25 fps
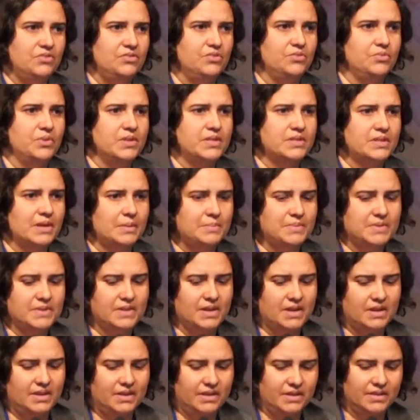to do a
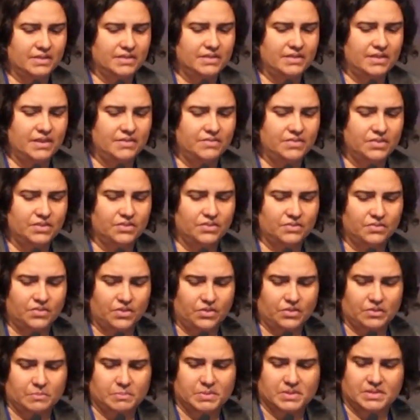sub-study in 7 of
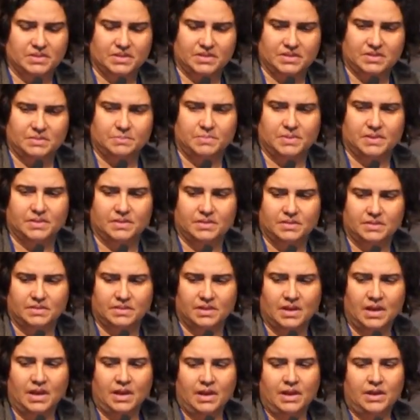those
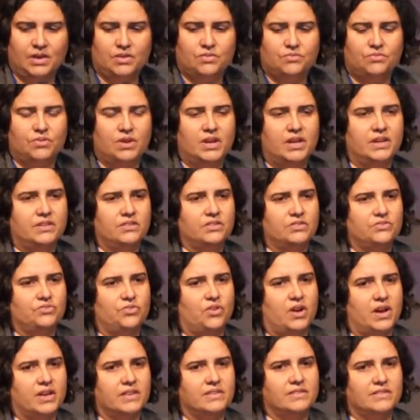participants, really to
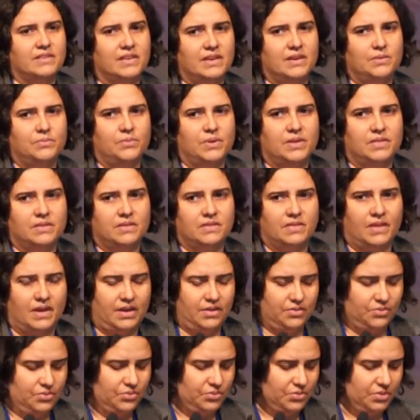try and see whether
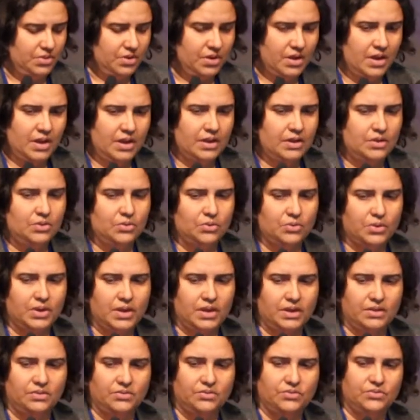they could
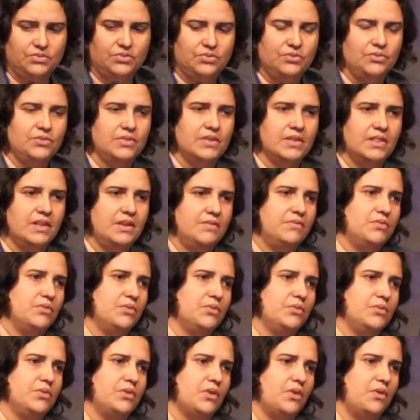look into the
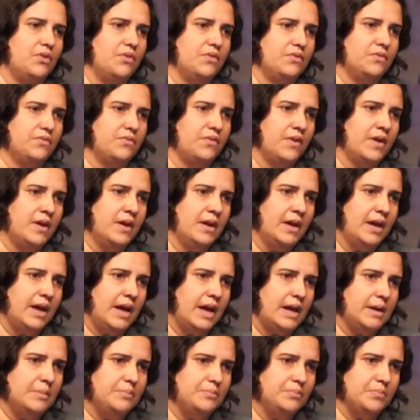levels of
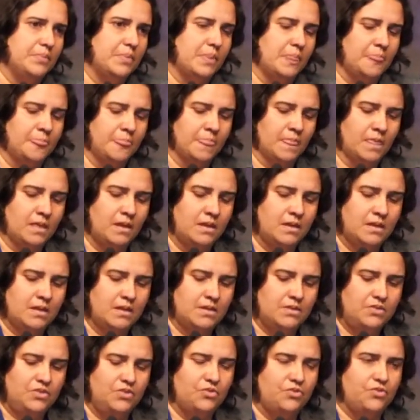
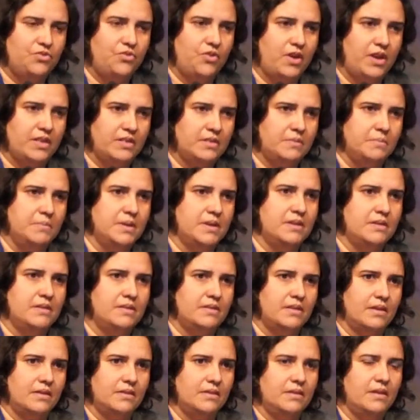
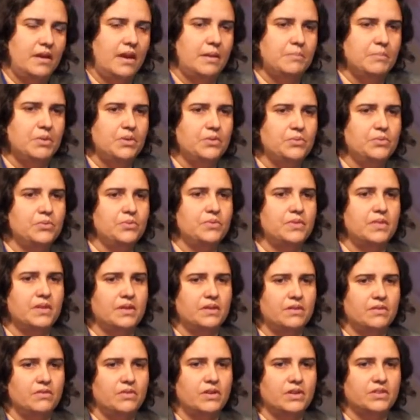neurotransmitters and chemicals
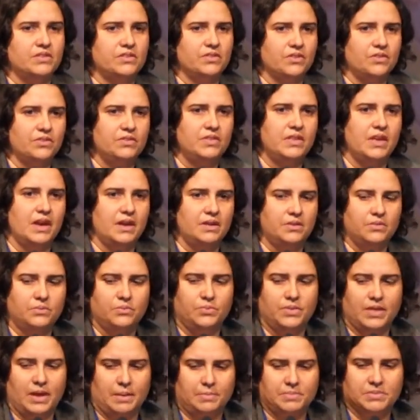that are associated
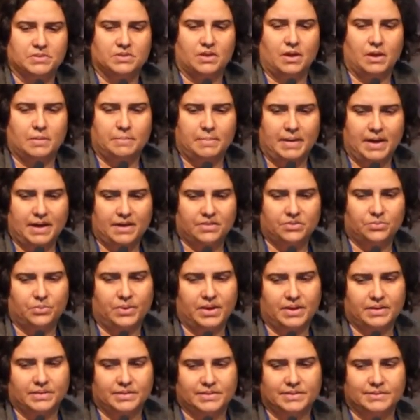with appetite
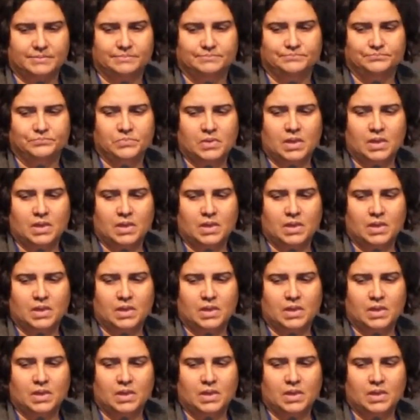pathways.